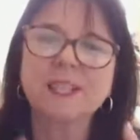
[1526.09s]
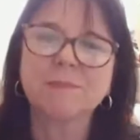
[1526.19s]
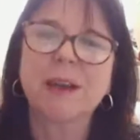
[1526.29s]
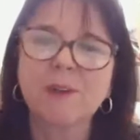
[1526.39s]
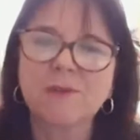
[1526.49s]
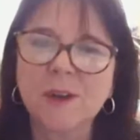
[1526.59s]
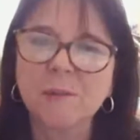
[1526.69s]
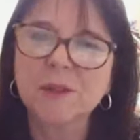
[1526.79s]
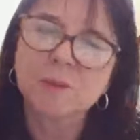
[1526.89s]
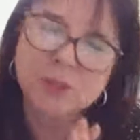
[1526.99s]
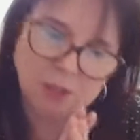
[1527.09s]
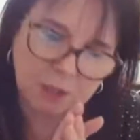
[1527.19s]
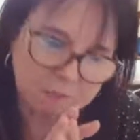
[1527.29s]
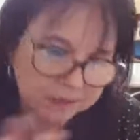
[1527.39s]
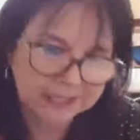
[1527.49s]
to make a film that was
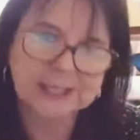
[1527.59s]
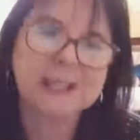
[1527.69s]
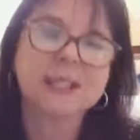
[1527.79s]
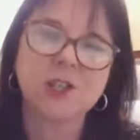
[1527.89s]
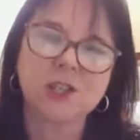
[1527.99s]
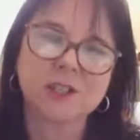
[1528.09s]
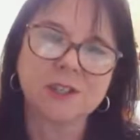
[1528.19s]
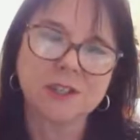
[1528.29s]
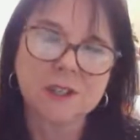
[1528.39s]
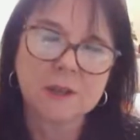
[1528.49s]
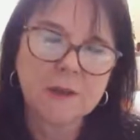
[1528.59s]
completely digital,